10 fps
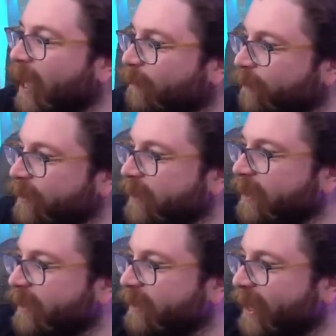
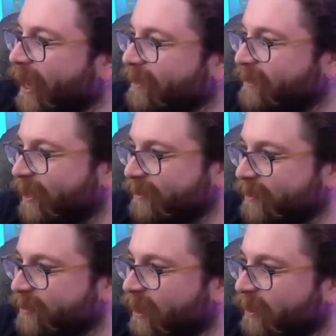In Aztec
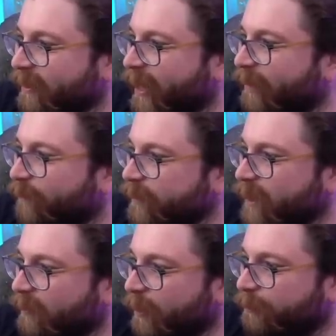society, every
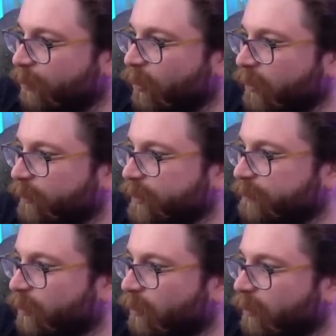time a boy was
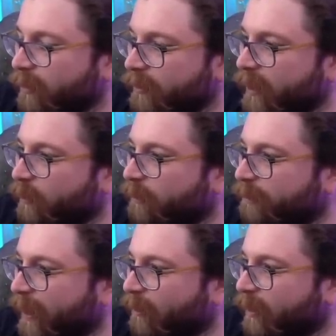born, they
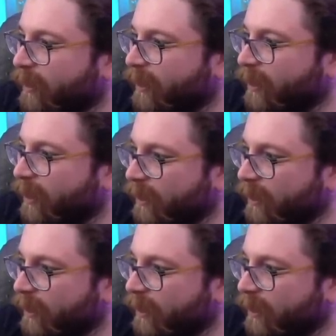would bury